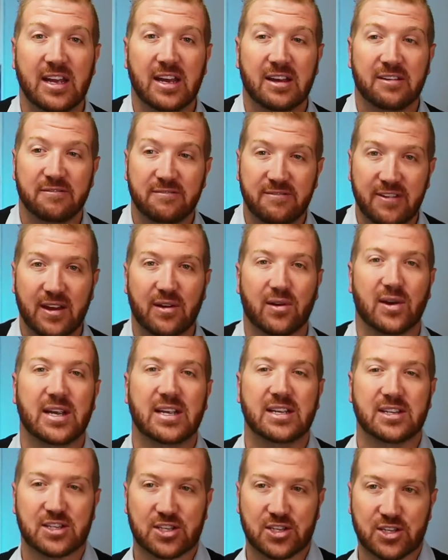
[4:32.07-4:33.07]
very
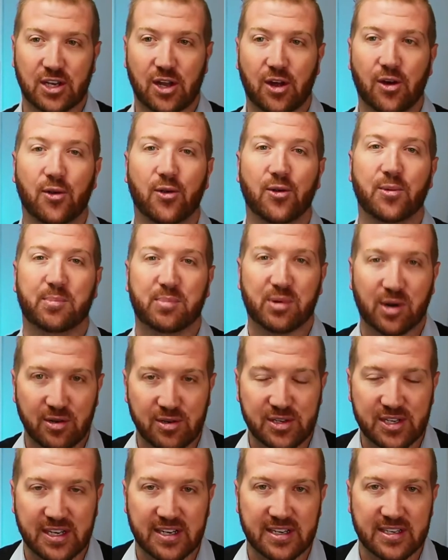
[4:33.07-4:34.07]
slow
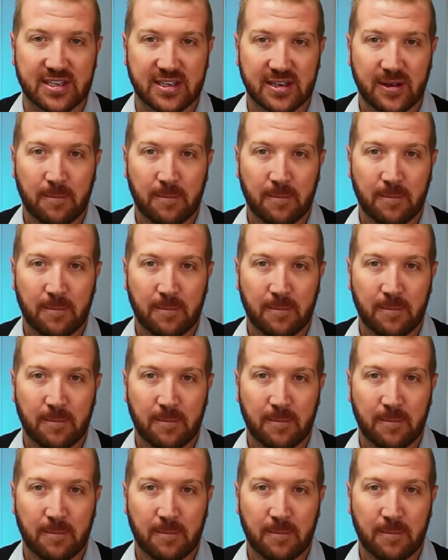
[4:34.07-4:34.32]
process.